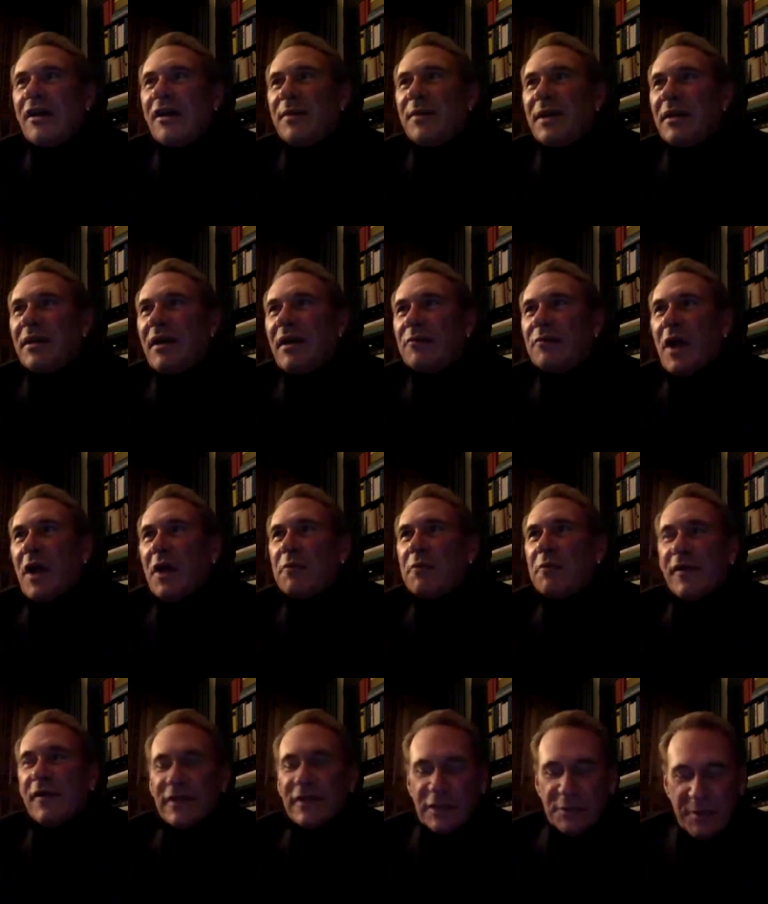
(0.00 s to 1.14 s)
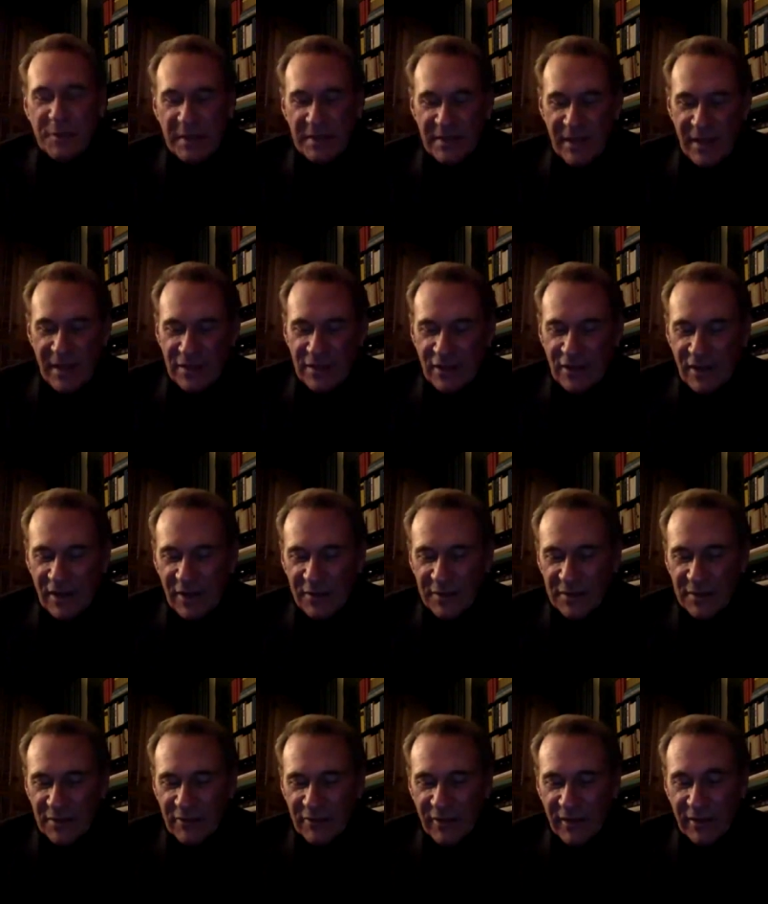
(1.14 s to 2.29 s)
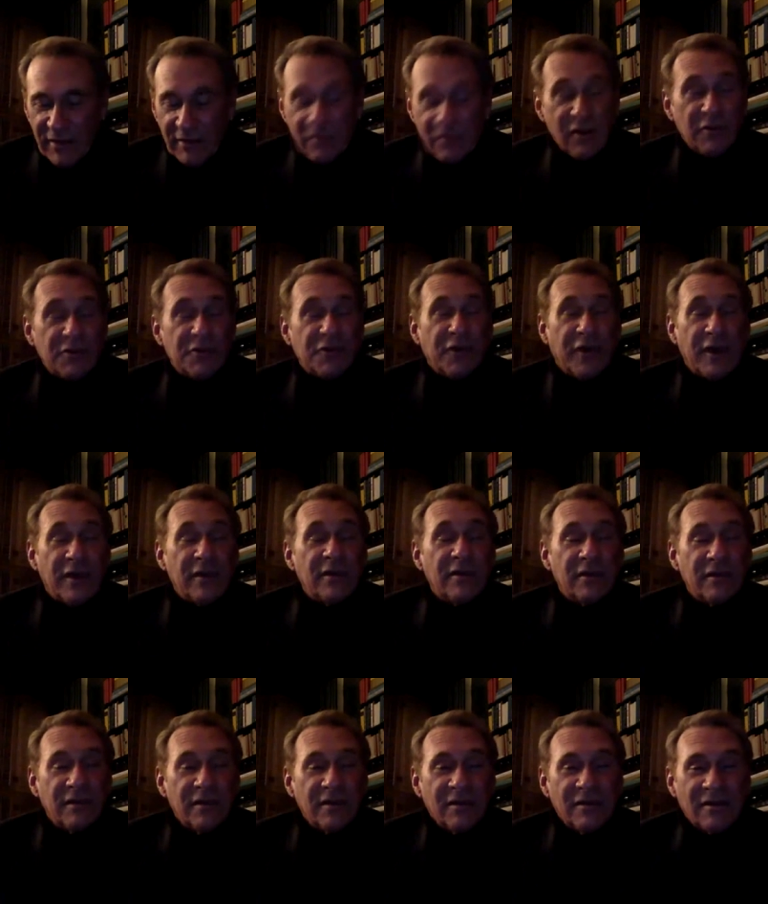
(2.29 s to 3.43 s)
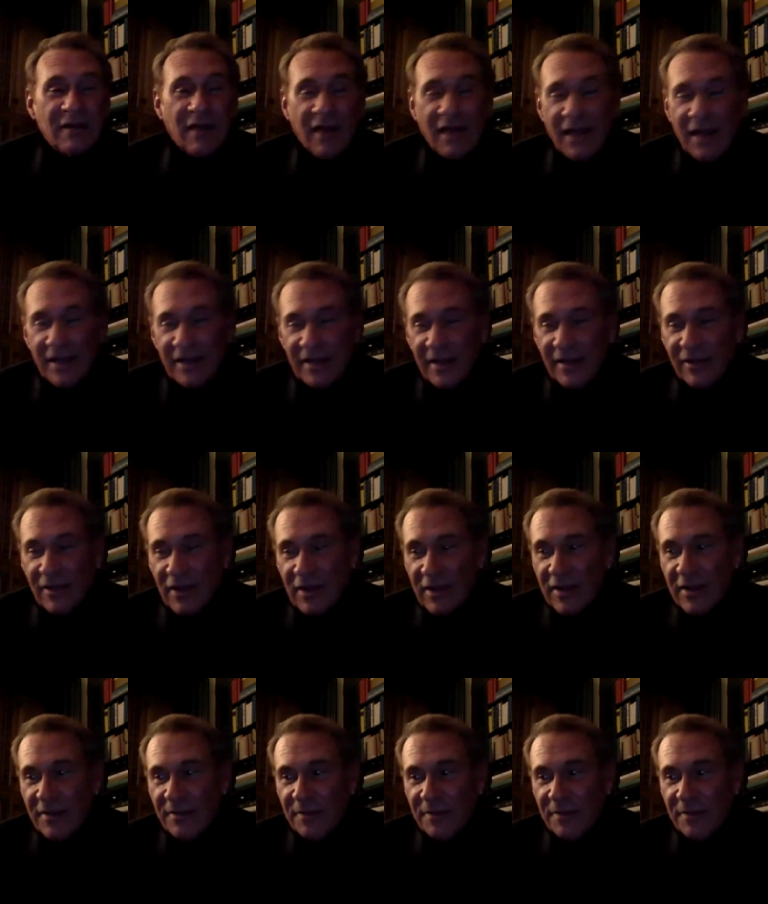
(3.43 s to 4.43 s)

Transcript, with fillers: I mean, I'll, I'll, preface this by saying Gianni was a great and close friend. I had that luck.